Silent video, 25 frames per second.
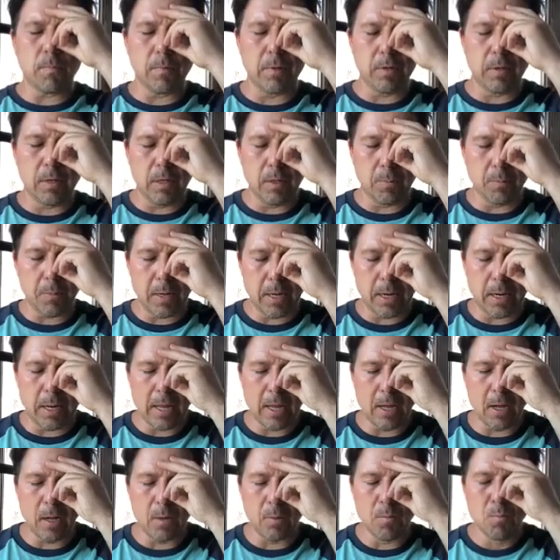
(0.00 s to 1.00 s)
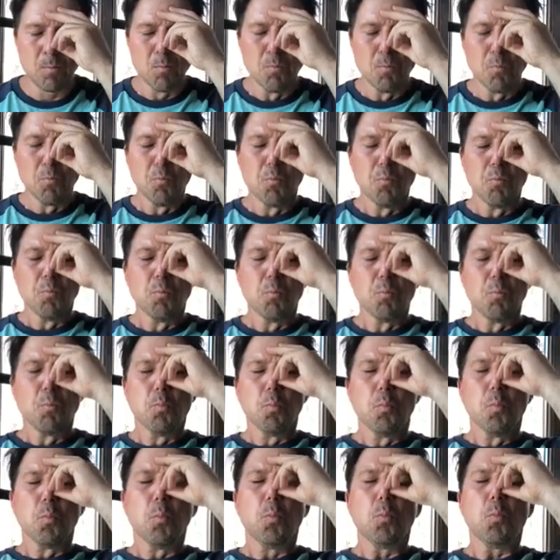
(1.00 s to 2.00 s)
Deep inhale.
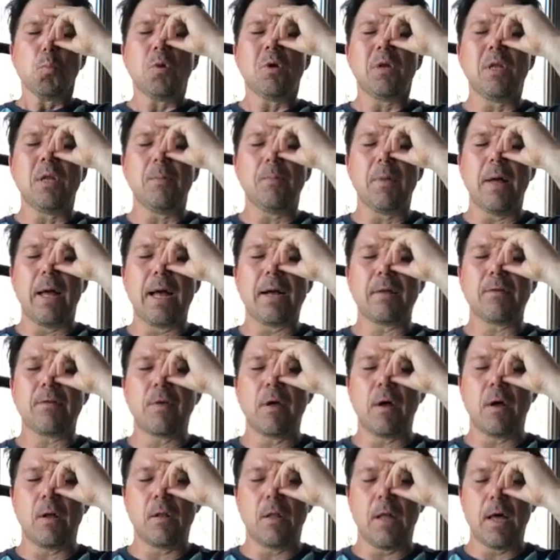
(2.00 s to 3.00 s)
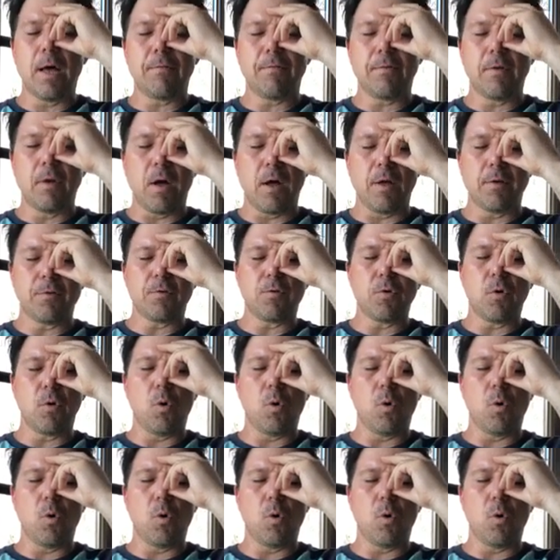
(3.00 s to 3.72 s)
Deep exhale. Left nostril